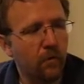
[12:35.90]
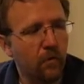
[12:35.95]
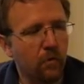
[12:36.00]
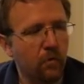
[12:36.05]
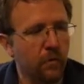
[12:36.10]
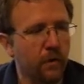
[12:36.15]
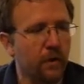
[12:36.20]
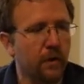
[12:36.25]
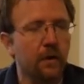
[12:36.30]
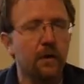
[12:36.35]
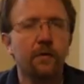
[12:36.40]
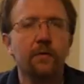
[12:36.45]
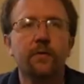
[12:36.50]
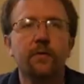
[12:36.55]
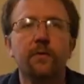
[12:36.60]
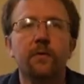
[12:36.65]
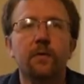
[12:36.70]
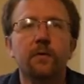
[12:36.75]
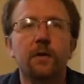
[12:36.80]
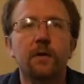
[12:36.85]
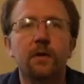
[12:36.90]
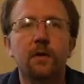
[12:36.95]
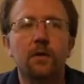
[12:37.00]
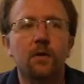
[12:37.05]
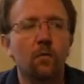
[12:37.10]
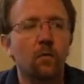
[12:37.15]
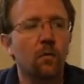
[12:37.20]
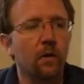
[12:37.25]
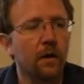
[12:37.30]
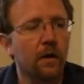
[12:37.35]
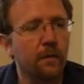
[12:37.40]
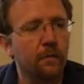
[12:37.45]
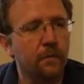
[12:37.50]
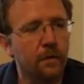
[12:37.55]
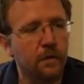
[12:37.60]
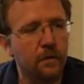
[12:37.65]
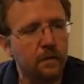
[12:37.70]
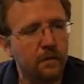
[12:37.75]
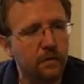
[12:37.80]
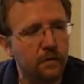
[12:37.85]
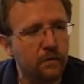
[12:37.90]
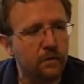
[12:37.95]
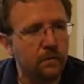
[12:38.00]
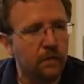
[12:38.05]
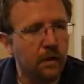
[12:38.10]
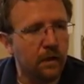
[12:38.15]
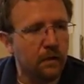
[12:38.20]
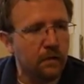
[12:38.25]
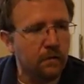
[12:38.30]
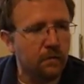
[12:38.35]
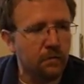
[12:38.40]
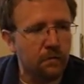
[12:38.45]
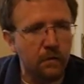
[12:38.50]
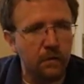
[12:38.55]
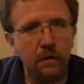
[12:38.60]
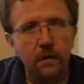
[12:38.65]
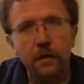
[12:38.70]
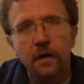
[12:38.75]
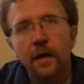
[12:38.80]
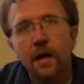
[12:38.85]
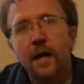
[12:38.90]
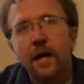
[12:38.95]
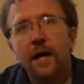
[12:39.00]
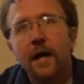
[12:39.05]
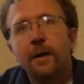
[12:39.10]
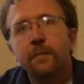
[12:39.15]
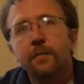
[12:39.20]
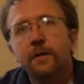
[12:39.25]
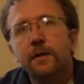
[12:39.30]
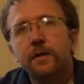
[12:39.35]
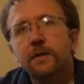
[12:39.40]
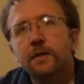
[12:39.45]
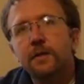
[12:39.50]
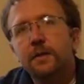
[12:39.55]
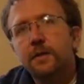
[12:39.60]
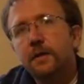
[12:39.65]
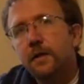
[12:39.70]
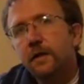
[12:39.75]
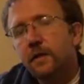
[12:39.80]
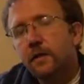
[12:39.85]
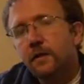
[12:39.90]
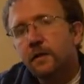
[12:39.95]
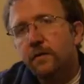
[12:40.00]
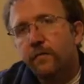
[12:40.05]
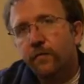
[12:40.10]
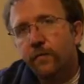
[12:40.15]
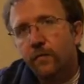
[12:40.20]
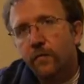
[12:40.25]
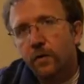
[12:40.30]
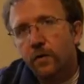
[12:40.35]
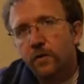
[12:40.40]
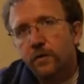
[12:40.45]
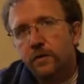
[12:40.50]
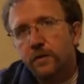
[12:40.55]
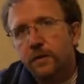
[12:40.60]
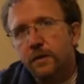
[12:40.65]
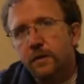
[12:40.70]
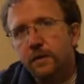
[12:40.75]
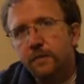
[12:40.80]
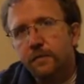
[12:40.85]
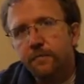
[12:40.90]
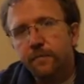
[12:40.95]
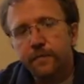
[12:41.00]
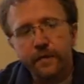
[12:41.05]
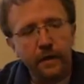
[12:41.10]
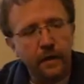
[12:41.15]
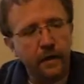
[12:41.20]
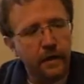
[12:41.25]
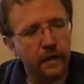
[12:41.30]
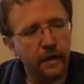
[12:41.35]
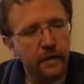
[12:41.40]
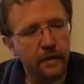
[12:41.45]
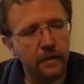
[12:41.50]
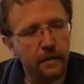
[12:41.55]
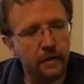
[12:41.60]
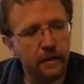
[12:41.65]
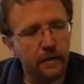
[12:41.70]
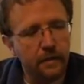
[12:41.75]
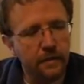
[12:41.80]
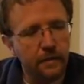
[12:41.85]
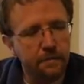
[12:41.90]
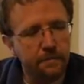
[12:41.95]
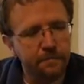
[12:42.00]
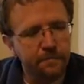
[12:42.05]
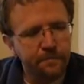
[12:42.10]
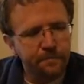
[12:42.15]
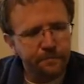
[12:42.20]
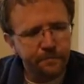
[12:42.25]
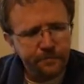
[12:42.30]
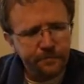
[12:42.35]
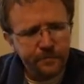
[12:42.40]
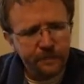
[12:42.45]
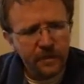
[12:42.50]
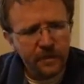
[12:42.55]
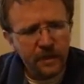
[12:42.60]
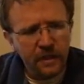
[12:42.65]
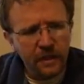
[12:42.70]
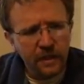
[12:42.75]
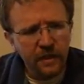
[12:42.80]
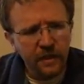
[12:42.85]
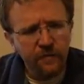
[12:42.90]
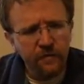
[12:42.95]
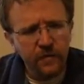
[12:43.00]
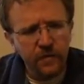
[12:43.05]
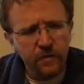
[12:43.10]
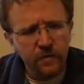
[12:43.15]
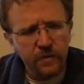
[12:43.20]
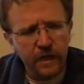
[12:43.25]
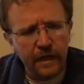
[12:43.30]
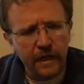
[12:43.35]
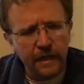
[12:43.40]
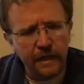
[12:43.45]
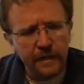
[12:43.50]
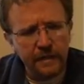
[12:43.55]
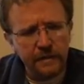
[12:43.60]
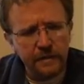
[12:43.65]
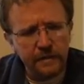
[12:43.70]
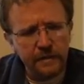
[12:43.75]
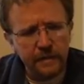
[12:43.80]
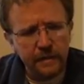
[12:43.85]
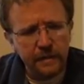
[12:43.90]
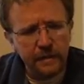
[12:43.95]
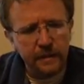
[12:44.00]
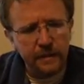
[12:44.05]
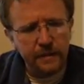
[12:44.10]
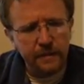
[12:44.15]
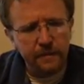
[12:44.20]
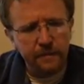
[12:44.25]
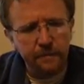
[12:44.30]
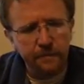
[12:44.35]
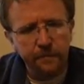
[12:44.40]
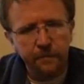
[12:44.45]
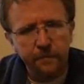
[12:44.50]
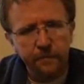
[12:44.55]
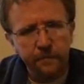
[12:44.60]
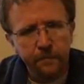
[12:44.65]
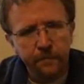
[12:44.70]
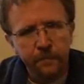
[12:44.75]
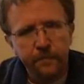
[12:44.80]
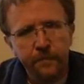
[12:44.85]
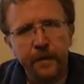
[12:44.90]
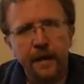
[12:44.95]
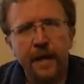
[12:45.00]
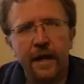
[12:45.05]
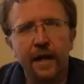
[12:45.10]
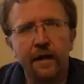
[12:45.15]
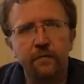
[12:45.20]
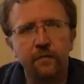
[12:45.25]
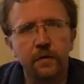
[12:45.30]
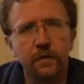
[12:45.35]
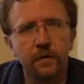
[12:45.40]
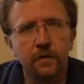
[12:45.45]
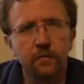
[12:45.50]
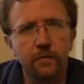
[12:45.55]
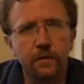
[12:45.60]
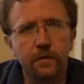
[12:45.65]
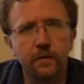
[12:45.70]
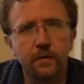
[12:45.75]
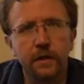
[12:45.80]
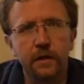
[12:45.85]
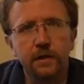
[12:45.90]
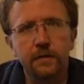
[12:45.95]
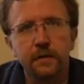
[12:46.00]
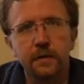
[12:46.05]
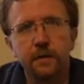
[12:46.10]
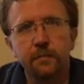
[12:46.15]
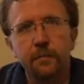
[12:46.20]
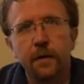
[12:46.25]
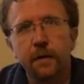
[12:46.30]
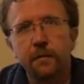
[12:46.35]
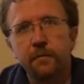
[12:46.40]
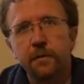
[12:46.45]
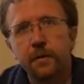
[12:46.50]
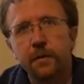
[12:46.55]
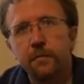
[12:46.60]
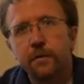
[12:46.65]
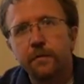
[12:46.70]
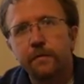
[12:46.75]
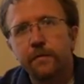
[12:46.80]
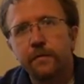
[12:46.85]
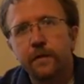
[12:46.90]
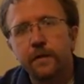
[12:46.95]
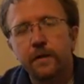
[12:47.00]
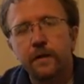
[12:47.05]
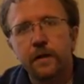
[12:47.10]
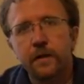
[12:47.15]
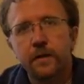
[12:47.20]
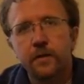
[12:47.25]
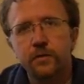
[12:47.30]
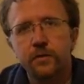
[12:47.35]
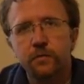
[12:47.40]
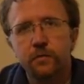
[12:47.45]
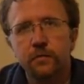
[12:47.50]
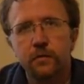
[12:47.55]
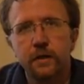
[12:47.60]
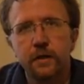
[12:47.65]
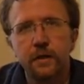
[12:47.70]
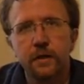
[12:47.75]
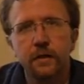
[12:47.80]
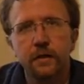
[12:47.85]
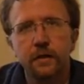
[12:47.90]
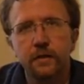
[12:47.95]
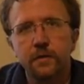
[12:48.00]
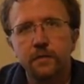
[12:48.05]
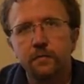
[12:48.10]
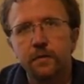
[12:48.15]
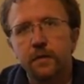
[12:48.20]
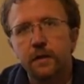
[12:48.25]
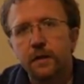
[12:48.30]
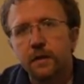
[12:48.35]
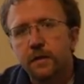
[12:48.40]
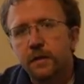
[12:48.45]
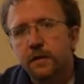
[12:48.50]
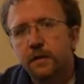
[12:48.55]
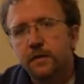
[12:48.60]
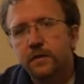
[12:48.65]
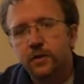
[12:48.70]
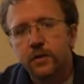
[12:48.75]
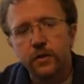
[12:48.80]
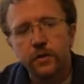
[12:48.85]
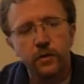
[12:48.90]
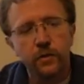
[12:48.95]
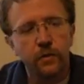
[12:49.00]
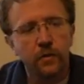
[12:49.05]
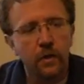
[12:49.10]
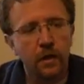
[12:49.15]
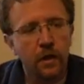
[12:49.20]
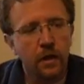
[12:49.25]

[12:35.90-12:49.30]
we go through it, the one I'm going to do next week, I'm going to stick to Frozen, and if you guys have any requests, I might be able to fit an extra one in. This week I did 2